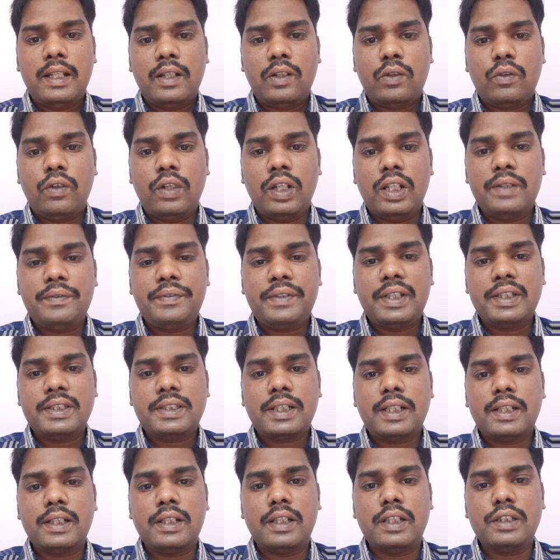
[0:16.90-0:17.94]

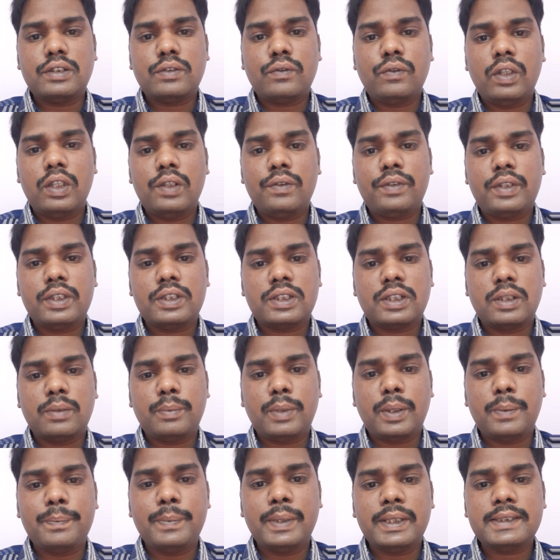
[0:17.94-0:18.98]
qualification and disqualification of
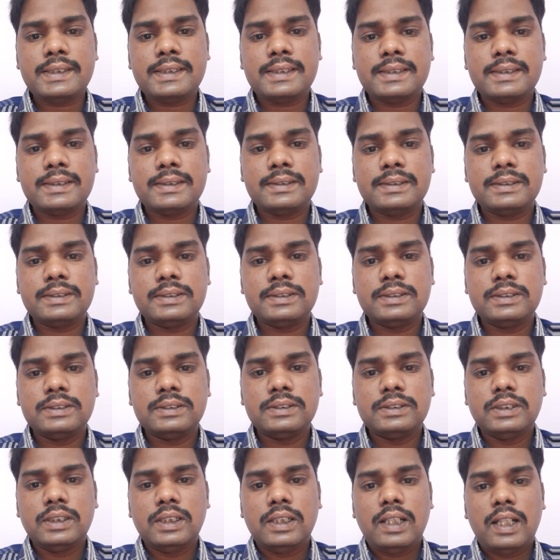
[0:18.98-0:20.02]
members,
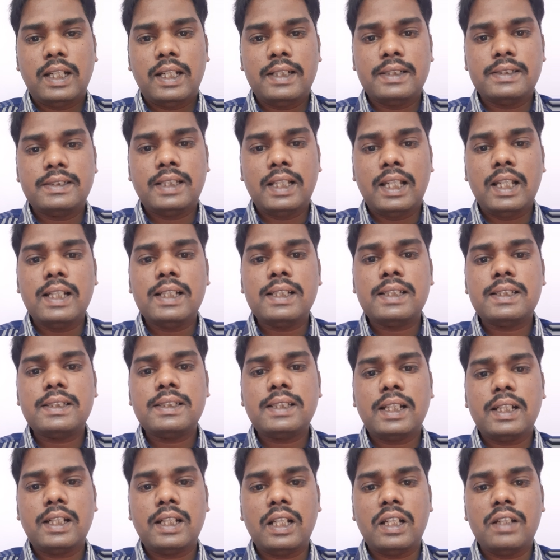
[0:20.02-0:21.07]
and salaries
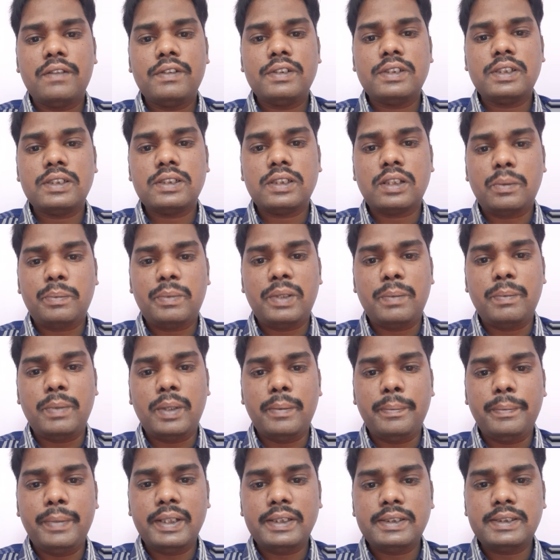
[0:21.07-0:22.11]
and allowances of the
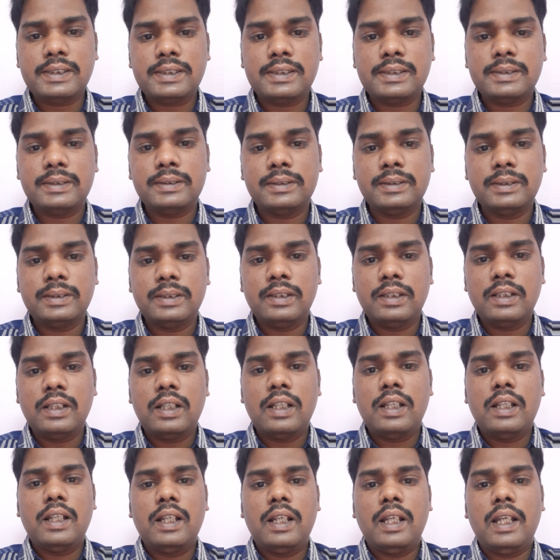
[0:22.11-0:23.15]
members,
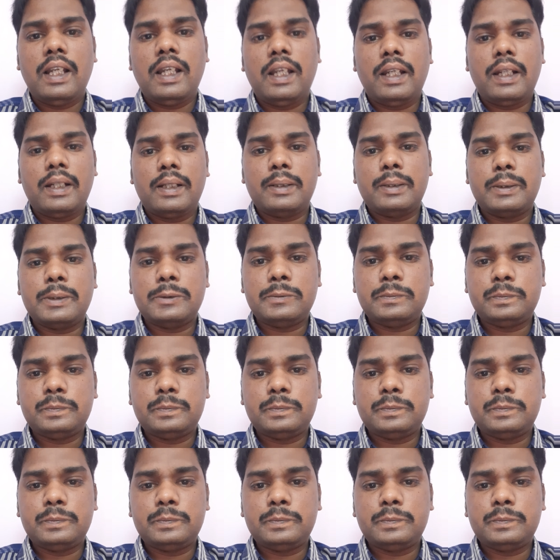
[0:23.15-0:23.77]
and